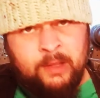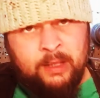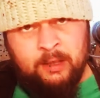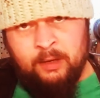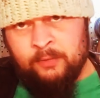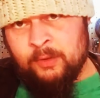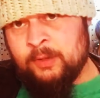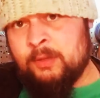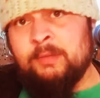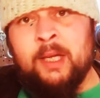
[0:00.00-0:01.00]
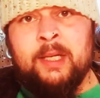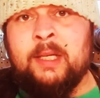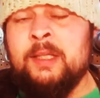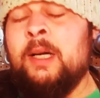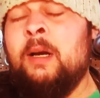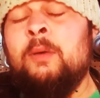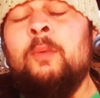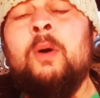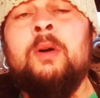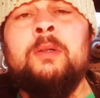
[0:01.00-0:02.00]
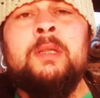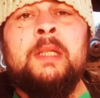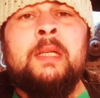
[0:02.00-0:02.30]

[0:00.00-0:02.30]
that covers like an entire wall.